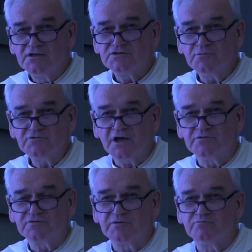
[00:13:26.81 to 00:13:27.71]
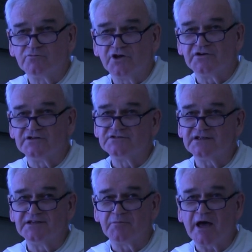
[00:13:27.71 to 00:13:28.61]
Sometimes when brothers
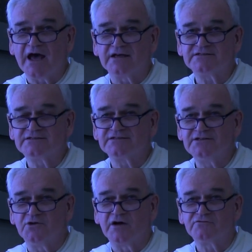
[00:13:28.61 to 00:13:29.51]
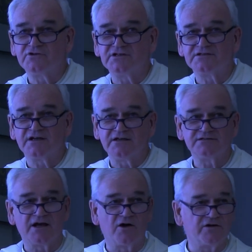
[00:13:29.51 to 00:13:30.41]
in the past, you know, have
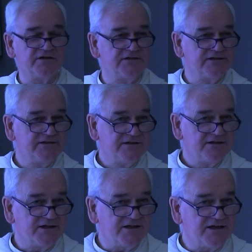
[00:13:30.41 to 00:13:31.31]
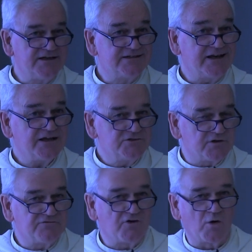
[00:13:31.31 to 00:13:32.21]
criticized our
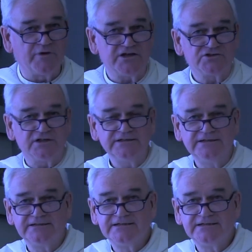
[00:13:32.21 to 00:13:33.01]
intellectual formation,